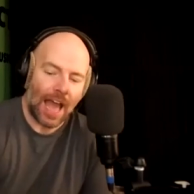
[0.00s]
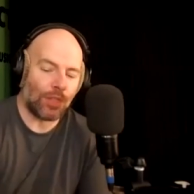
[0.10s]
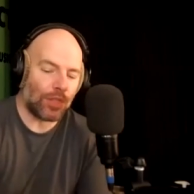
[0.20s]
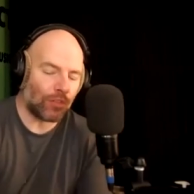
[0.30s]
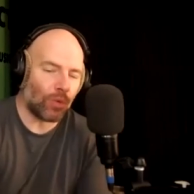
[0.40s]

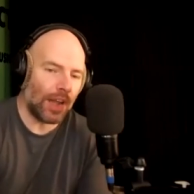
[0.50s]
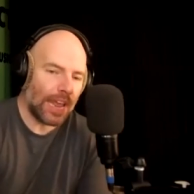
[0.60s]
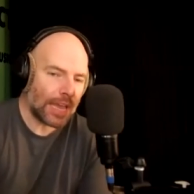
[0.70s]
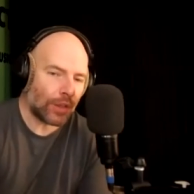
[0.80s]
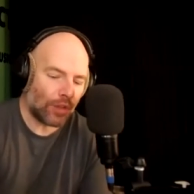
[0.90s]
And this one
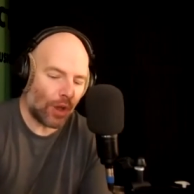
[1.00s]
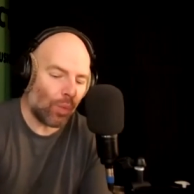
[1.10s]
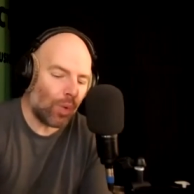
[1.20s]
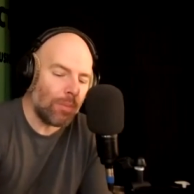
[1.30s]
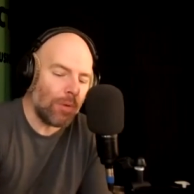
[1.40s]
here. So
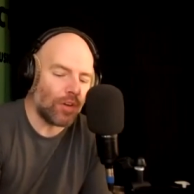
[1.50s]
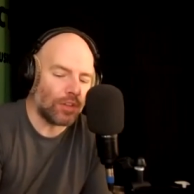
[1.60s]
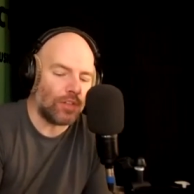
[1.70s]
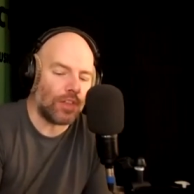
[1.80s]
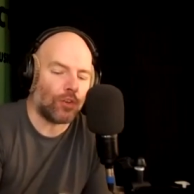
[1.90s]
we'll move
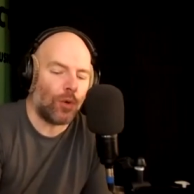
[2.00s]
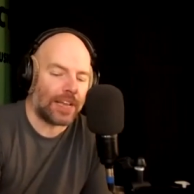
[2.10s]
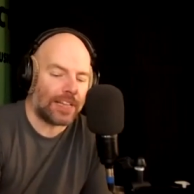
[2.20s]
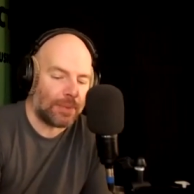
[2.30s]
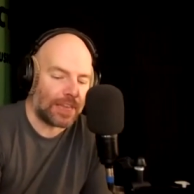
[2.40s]
on to this
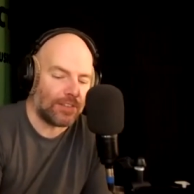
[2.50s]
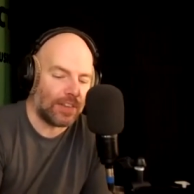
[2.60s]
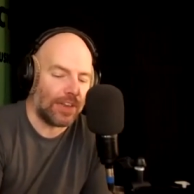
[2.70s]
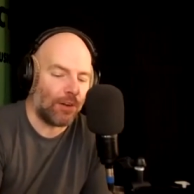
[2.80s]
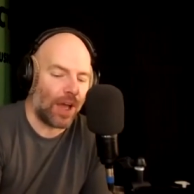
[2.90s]
quickly because
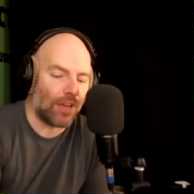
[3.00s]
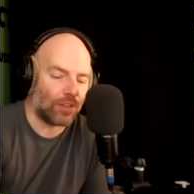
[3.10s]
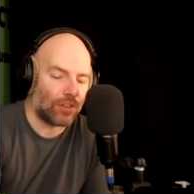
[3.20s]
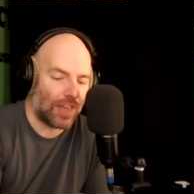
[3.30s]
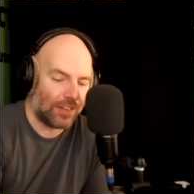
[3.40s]
it did arrive
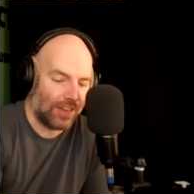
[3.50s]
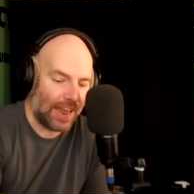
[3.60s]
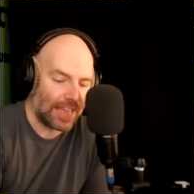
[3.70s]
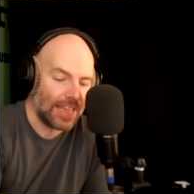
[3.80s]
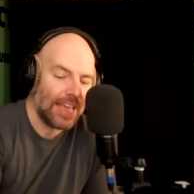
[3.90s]
on
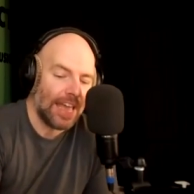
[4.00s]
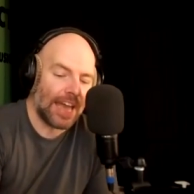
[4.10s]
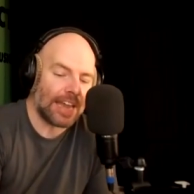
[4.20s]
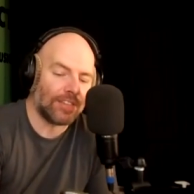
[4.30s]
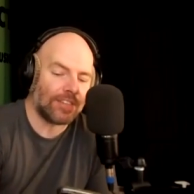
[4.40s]
Saturday.
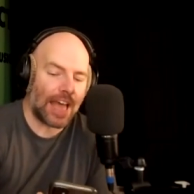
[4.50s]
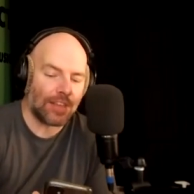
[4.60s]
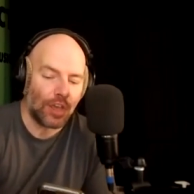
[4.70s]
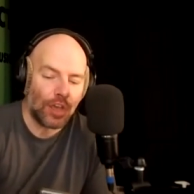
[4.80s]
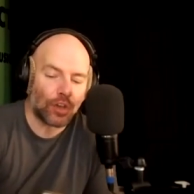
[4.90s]
And it
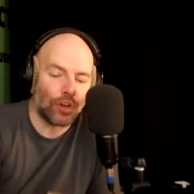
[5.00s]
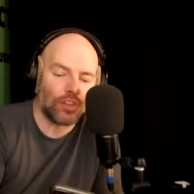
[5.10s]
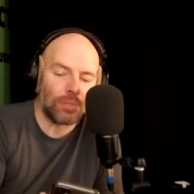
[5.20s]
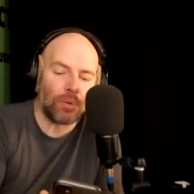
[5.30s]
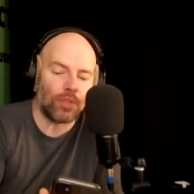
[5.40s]
says,
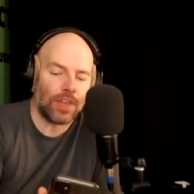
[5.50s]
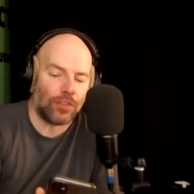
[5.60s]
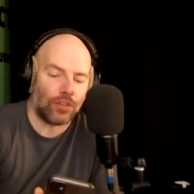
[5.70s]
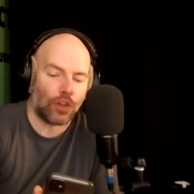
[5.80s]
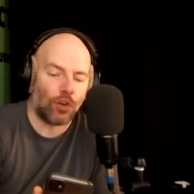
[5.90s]
Could you put
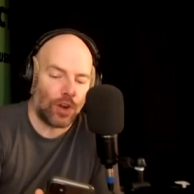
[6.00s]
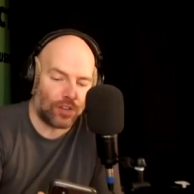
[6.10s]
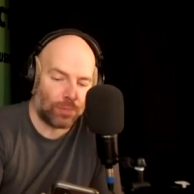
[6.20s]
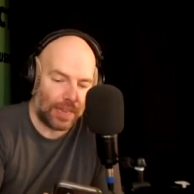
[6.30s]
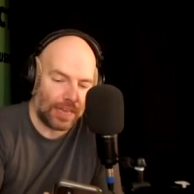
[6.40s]
this to
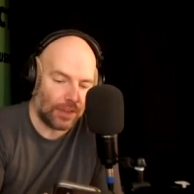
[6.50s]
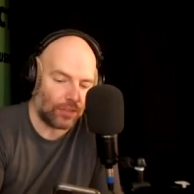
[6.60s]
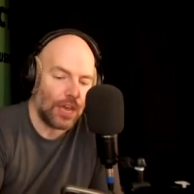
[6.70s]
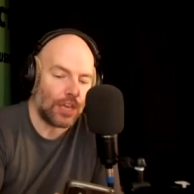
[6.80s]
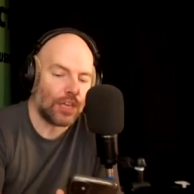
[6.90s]
Chris,
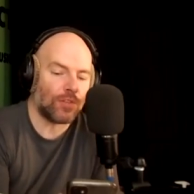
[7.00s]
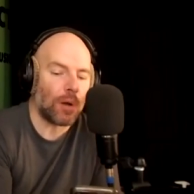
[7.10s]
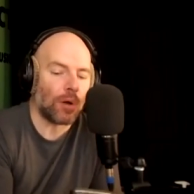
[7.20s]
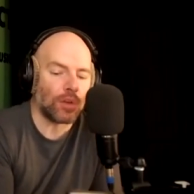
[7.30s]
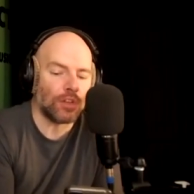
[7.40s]
please? You've
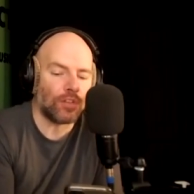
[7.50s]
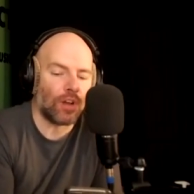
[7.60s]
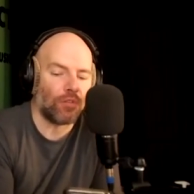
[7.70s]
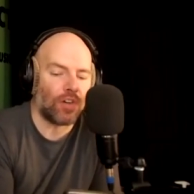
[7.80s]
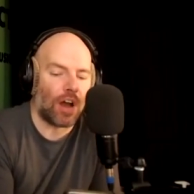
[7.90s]
spoken
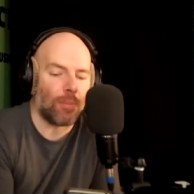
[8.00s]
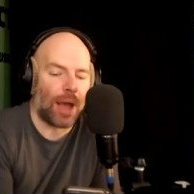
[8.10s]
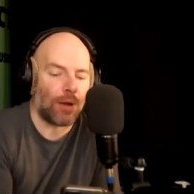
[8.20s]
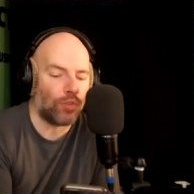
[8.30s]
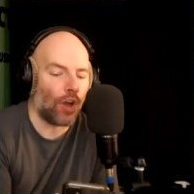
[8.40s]
so far
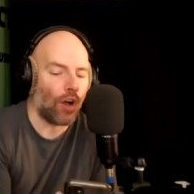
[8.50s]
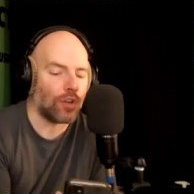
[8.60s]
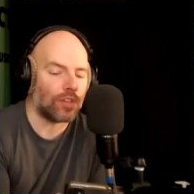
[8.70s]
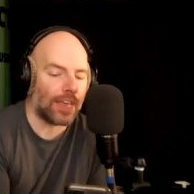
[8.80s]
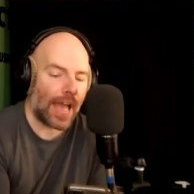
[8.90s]
about
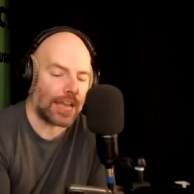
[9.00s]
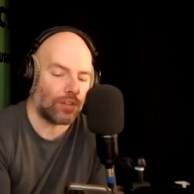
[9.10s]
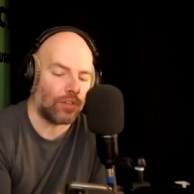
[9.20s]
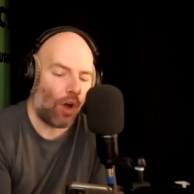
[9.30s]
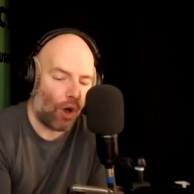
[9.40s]
dogs,
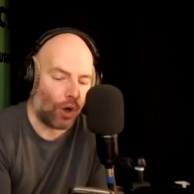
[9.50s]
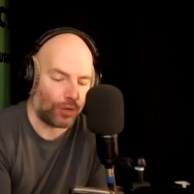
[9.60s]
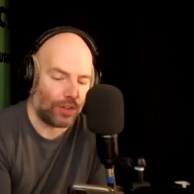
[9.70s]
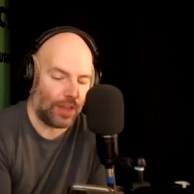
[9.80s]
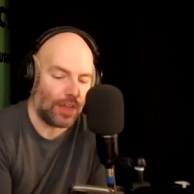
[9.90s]
cats,
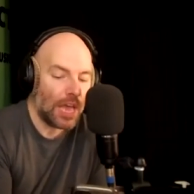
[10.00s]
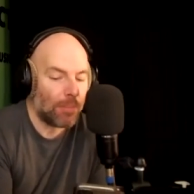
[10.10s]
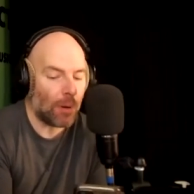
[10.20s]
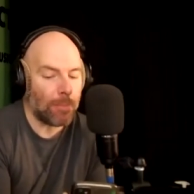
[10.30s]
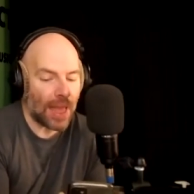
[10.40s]
horses,
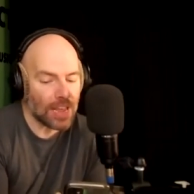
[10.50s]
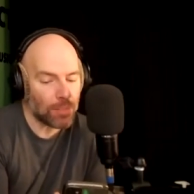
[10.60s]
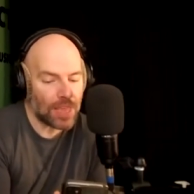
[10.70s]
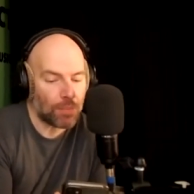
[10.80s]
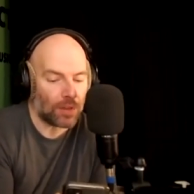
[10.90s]
but many
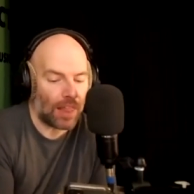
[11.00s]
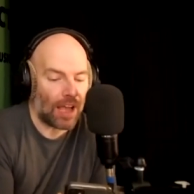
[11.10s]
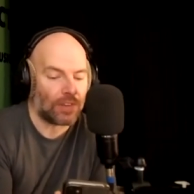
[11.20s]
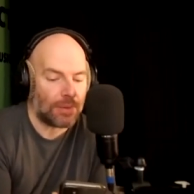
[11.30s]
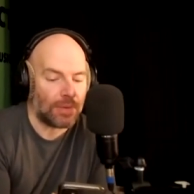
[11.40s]
people
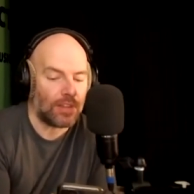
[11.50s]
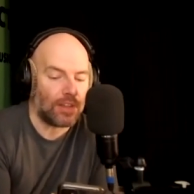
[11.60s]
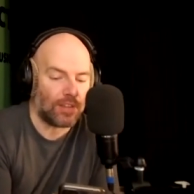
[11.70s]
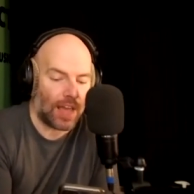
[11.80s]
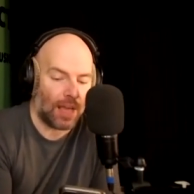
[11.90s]
have
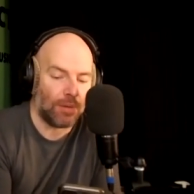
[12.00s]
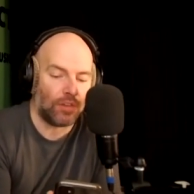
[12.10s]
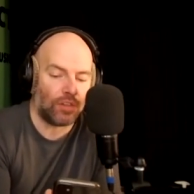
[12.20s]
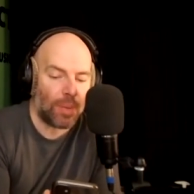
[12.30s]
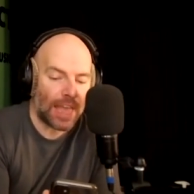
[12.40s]
limited time
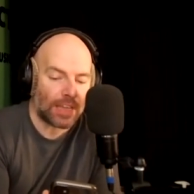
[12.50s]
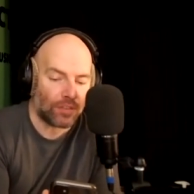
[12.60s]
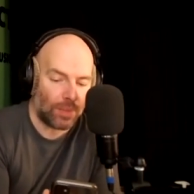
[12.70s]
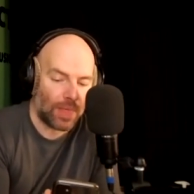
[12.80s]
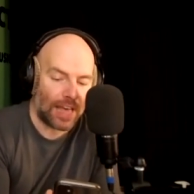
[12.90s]
and
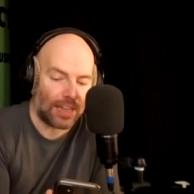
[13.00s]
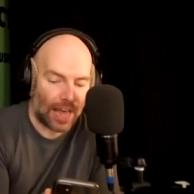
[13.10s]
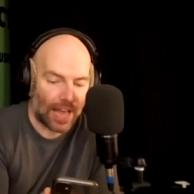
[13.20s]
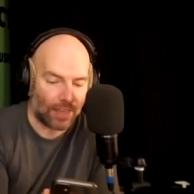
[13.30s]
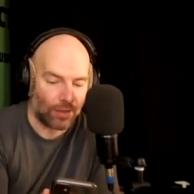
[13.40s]
space in their
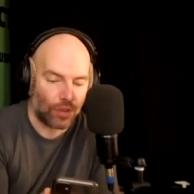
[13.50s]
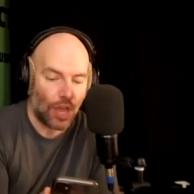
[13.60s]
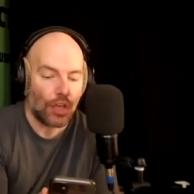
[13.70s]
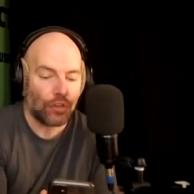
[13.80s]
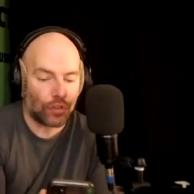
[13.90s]
lives.
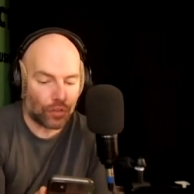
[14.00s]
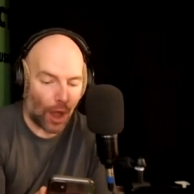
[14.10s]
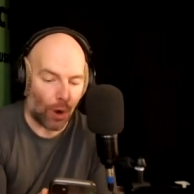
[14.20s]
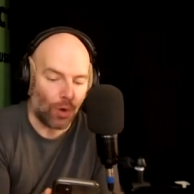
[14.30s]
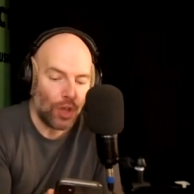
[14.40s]

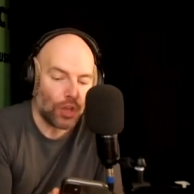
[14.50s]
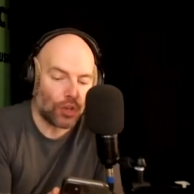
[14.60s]
So